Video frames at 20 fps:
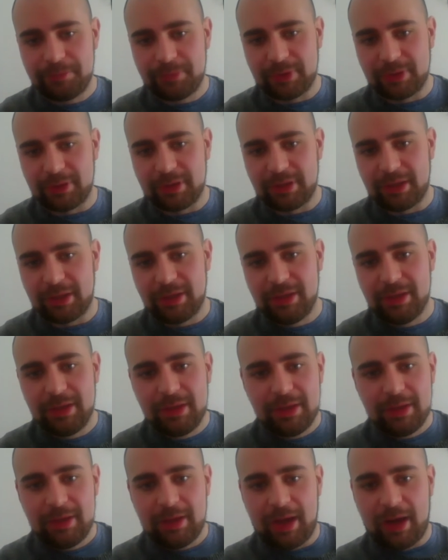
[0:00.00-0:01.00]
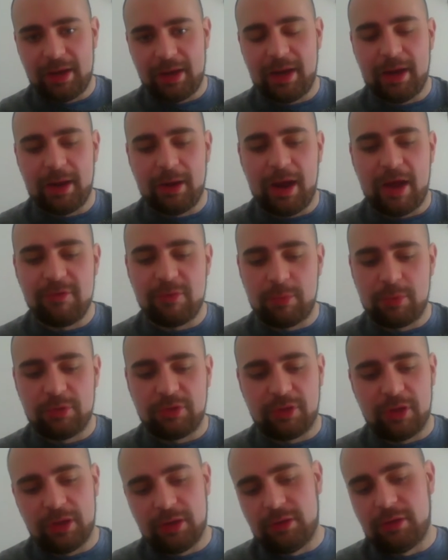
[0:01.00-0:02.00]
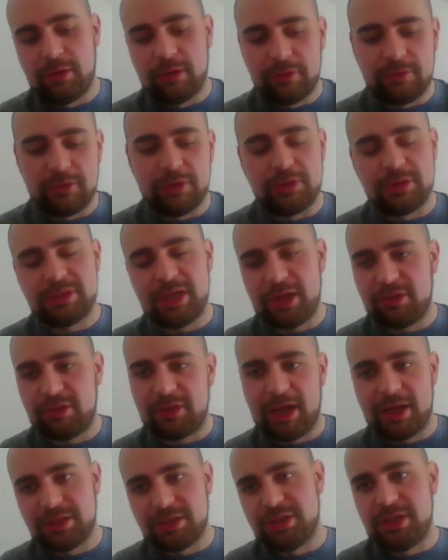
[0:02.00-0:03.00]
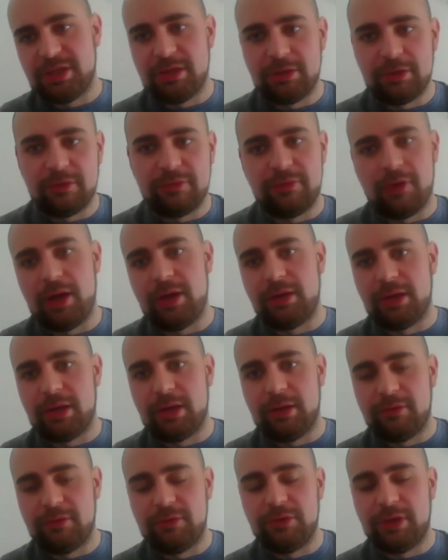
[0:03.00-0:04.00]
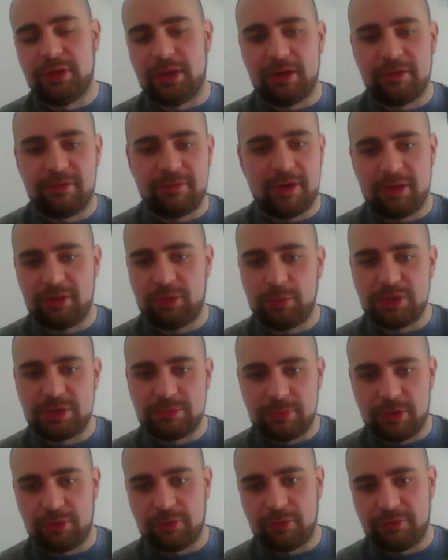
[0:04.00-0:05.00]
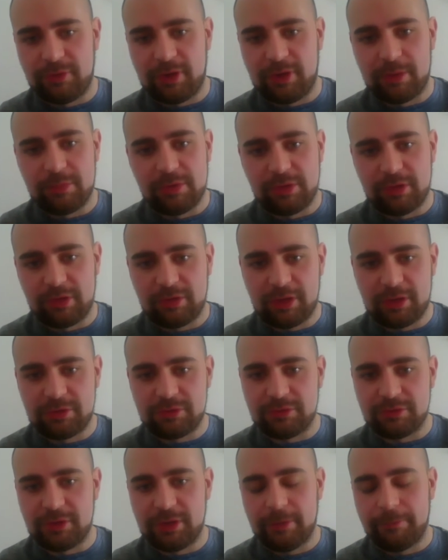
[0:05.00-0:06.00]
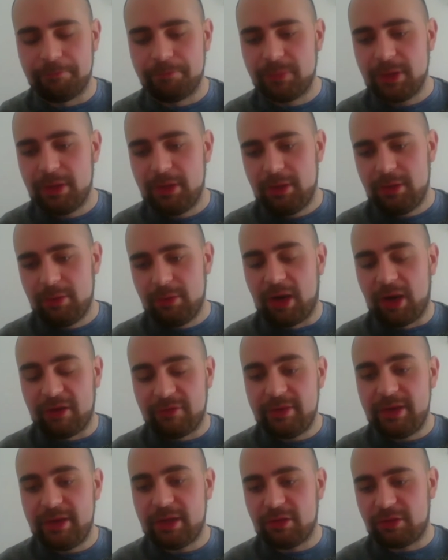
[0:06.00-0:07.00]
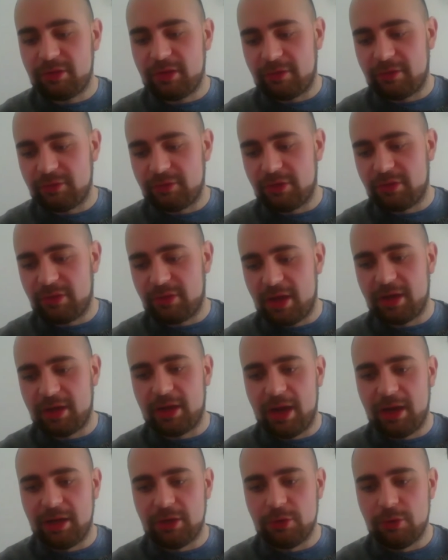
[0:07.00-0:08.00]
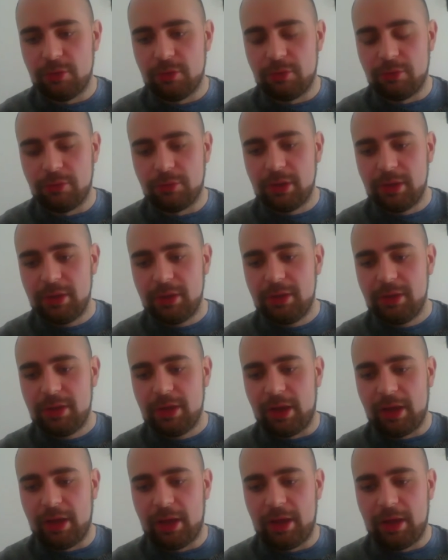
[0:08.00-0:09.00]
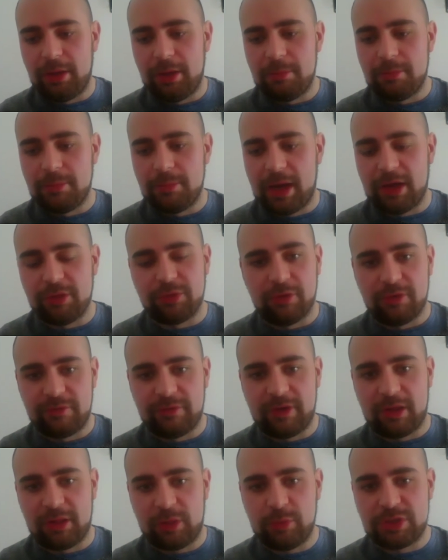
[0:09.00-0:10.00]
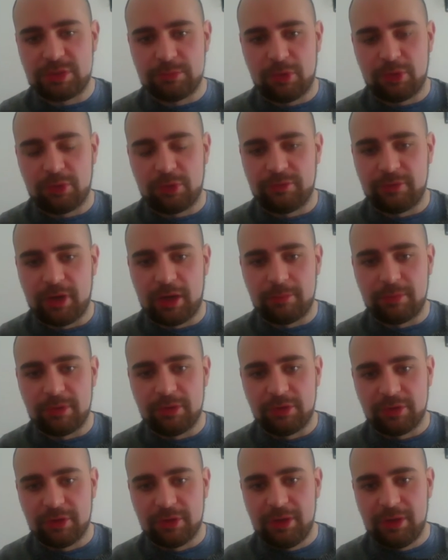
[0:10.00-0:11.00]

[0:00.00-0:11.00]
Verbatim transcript: Okay, and that everyone was like, "Oh, if you test that gene, you'll find out if you can get fast-twitch muscle fibers, etc." Right? Well, I think it's safe to say that Eddie Hall um, has got fast-twitch muscle fibers.